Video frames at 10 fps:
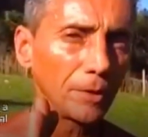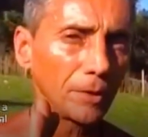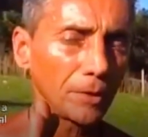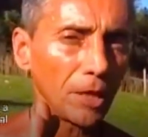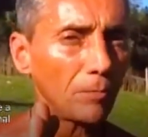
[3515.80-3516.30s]

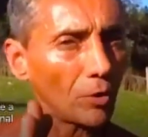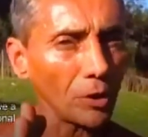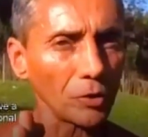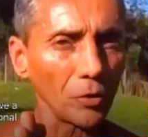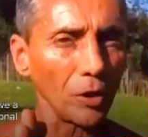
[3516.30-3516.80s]
Okay?
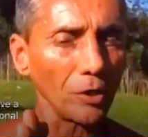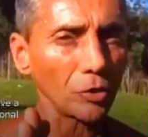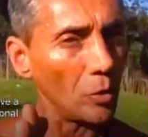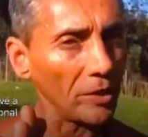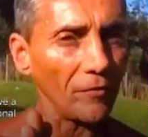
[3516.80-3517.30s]
Purgatory.
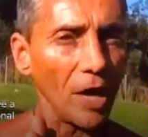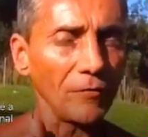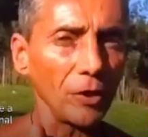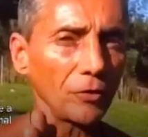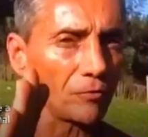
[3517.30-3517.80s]
25
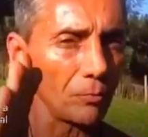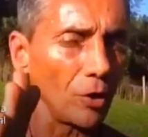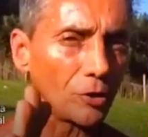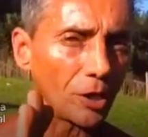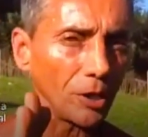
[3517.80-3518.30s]
years of
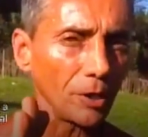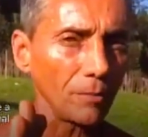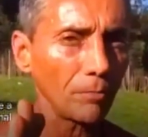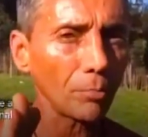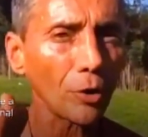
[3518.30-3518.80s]
purging,
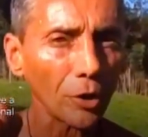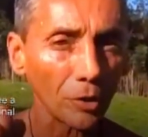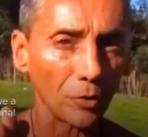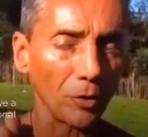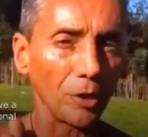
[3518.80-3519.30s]

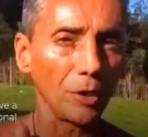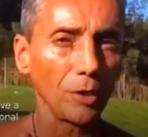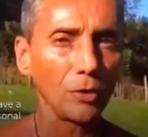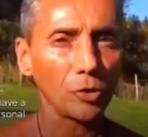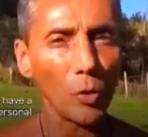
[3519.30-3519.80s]
purgatory.
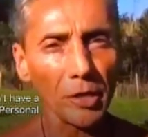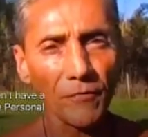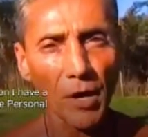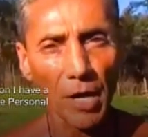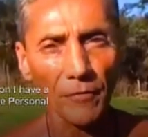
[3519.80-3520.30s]

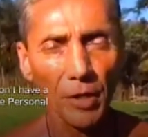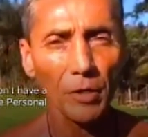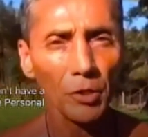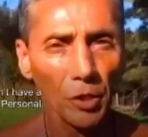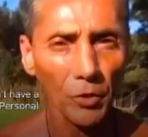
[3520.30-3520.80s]
25
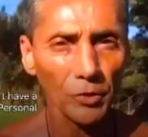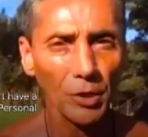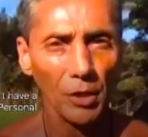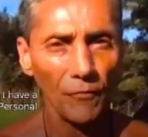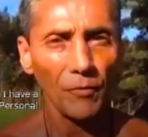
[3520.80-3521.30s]
years
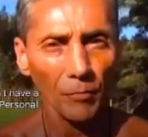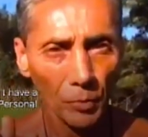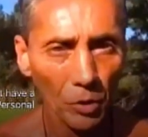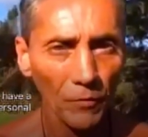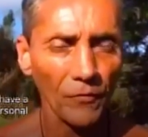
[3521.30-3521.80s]
of
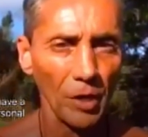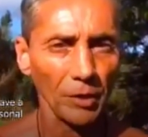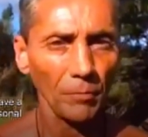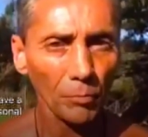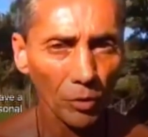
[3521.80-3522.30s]
purifying,
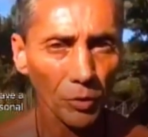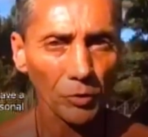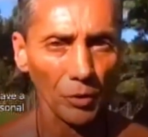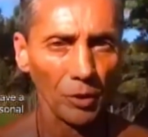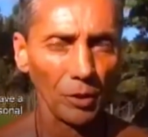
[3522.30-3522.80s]

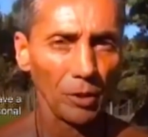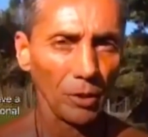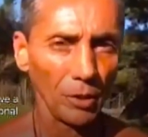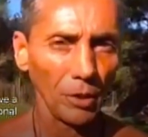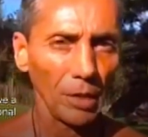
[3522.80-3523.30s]
purgatory.
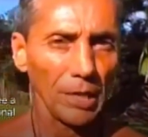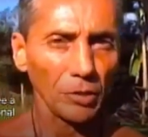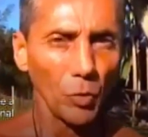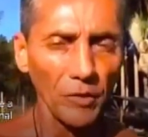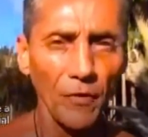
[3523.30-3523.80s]
And
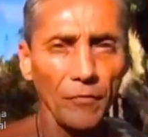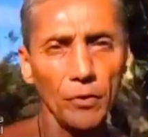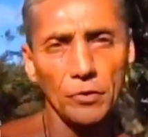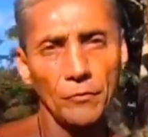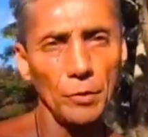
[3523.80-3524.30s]
25
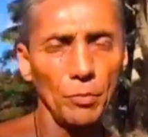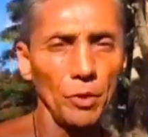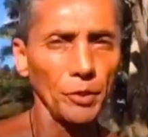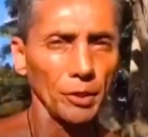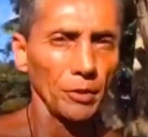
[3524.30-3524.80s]
years of
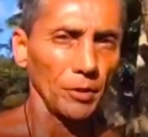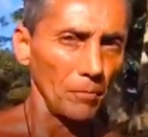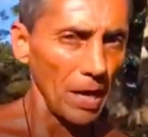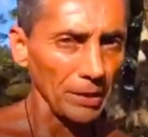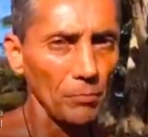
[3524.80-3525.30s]
rebuilding the
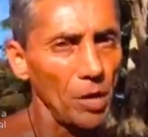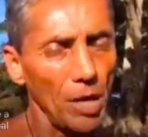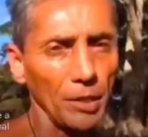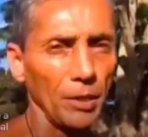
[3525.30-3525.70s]
mind and body.